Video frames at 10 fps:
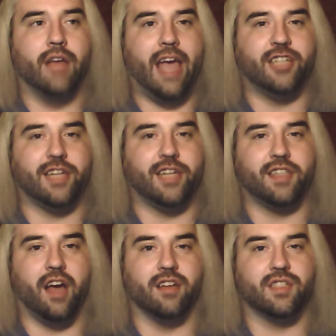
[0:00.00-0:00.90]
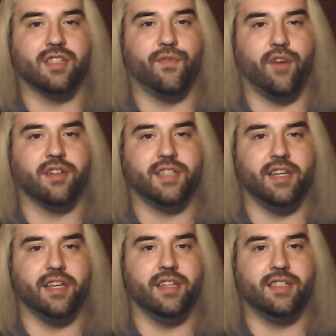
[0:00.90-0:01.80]
AJ Styles
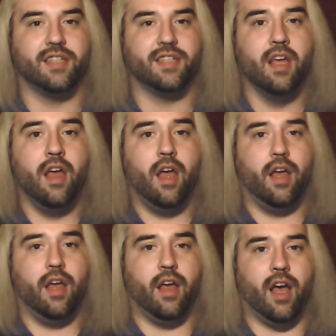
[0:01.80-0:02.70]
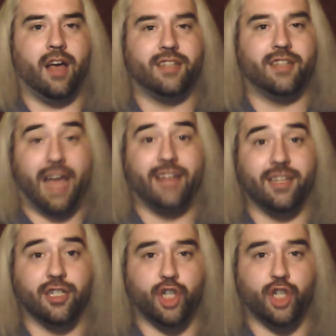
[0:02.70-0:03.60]
versus Ty
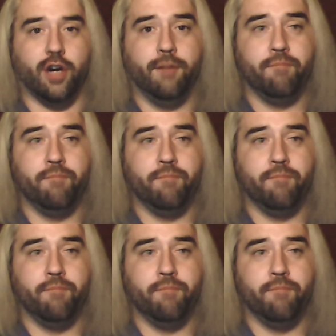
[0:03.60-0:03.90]
Dillinger.